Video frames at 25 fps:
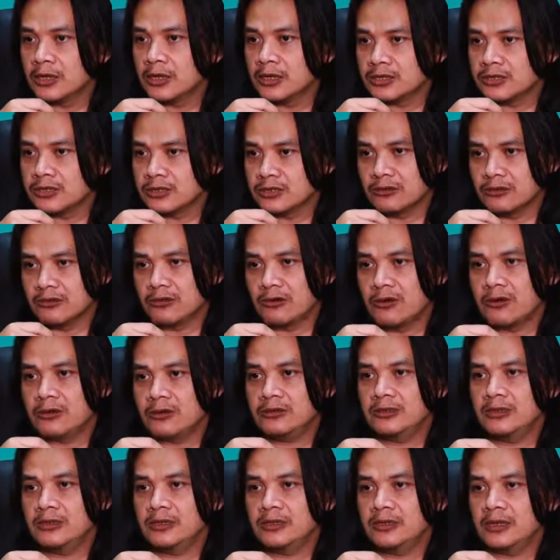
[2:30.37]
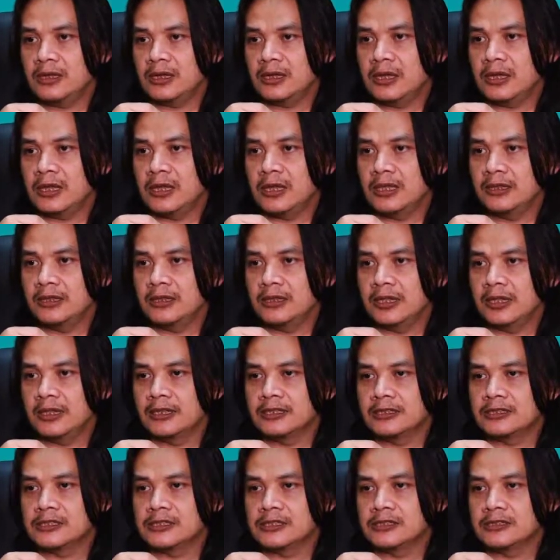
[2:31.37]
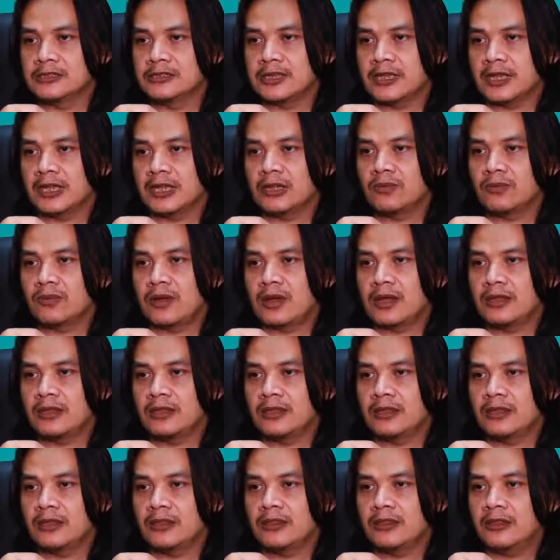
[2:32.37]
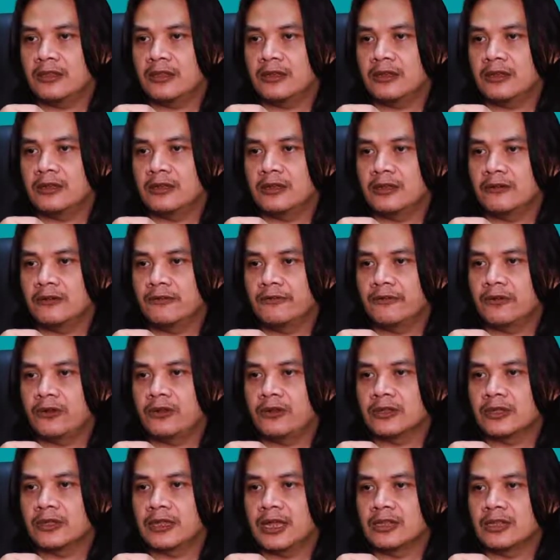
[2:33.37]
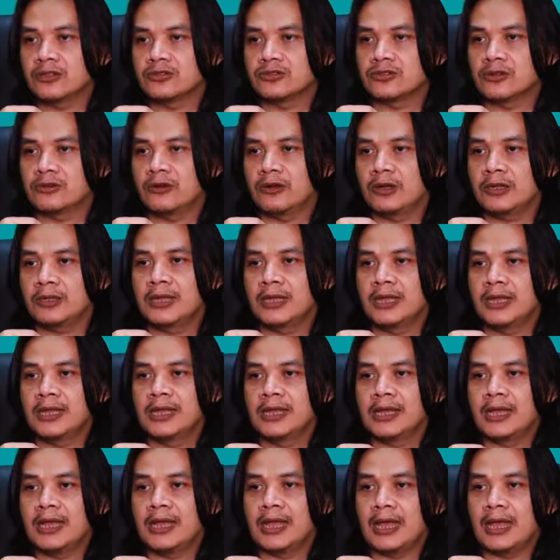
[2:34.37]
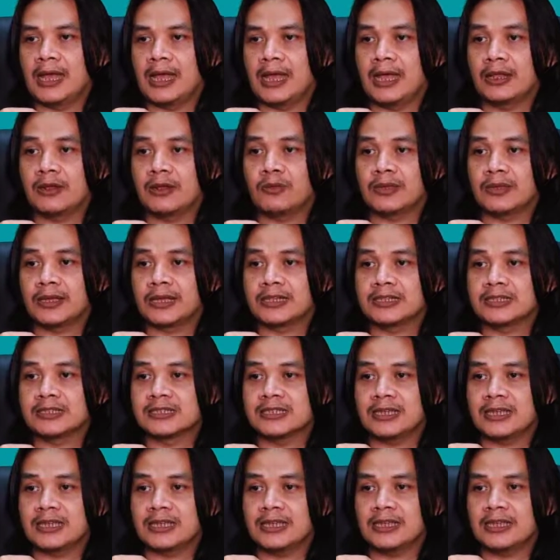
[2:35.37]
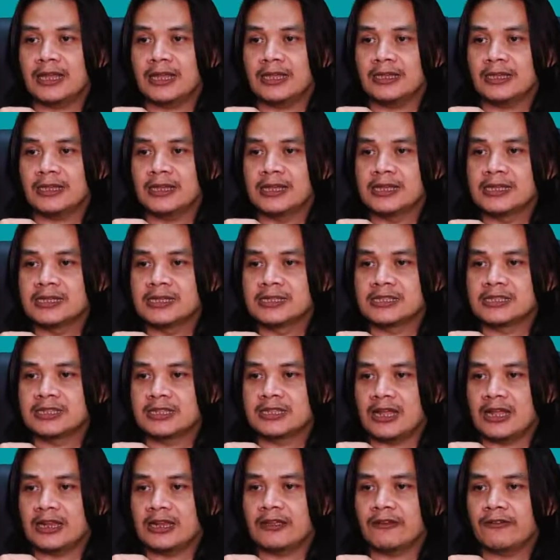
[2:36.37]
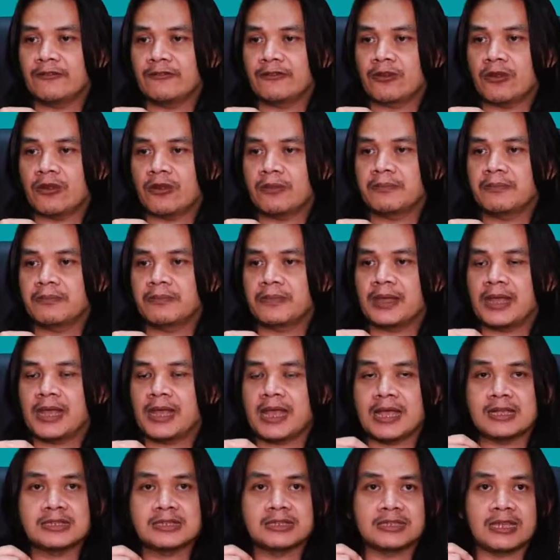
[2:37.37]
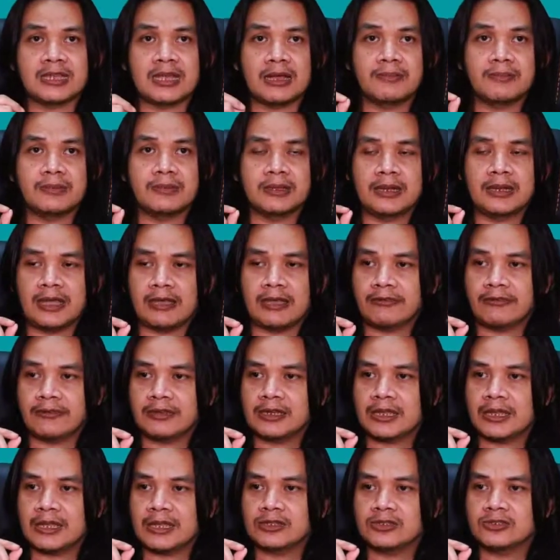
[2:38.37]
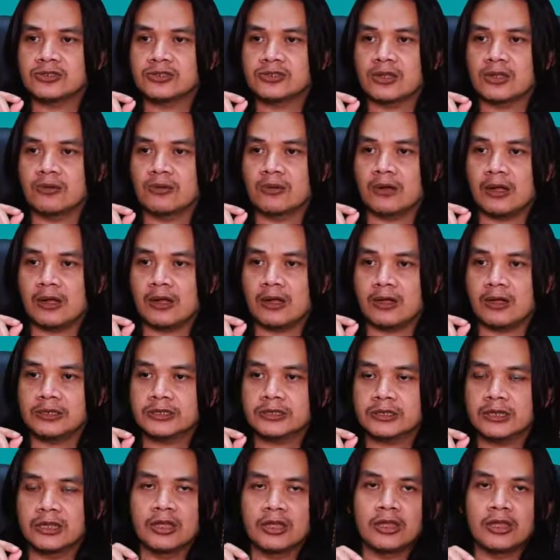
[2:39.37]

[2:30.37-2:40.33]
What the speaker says: 0, and then this is the second one, the third, the fourth, and so on. And we can see that starting from a sub 11 and so on,